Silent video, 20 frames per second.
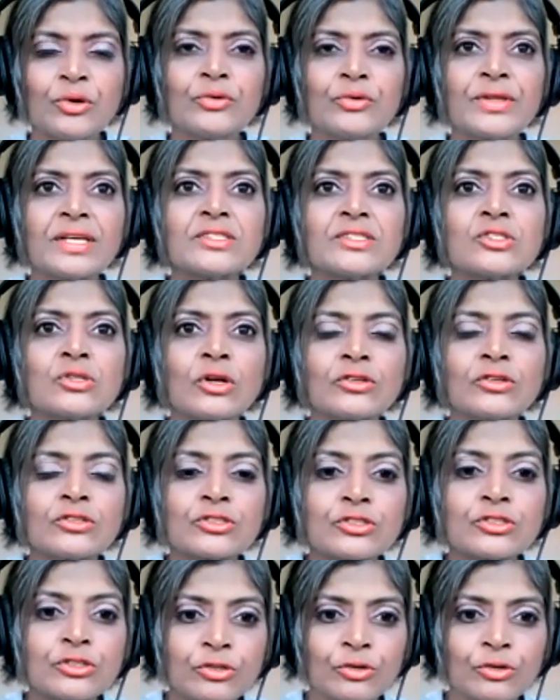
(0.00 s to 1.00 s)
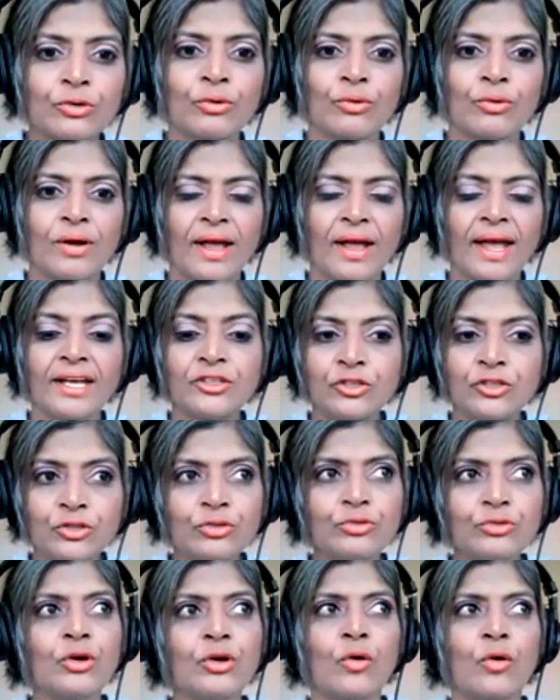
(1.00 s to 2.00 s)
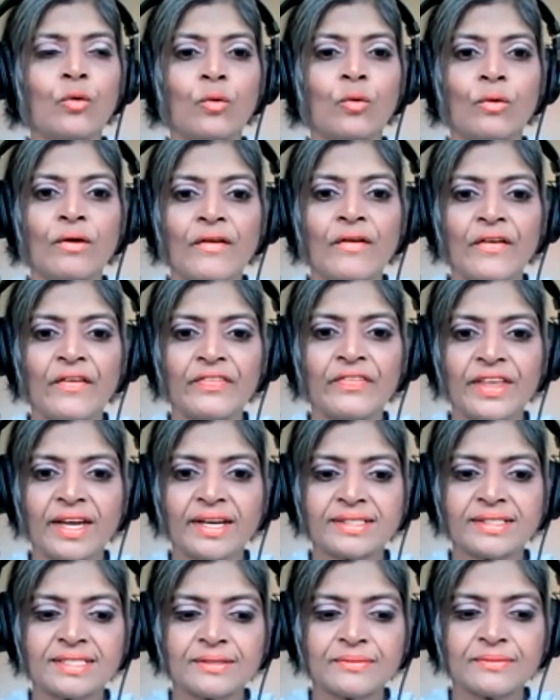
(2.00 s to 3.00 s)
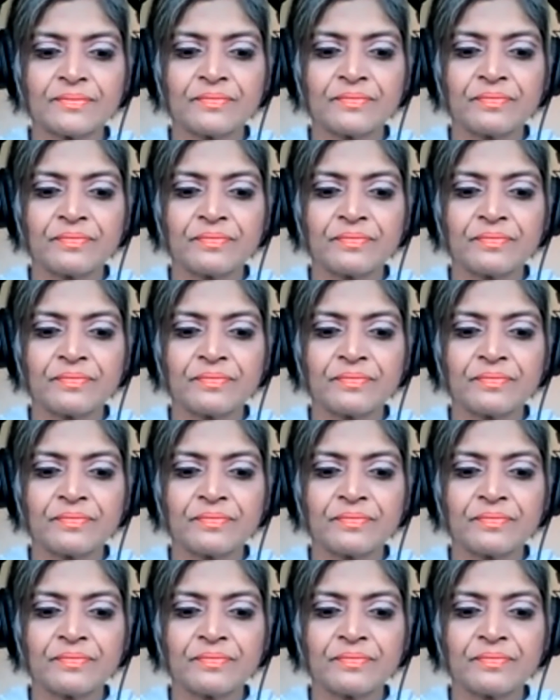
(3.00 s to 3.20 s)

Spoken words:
that's not true. And you know that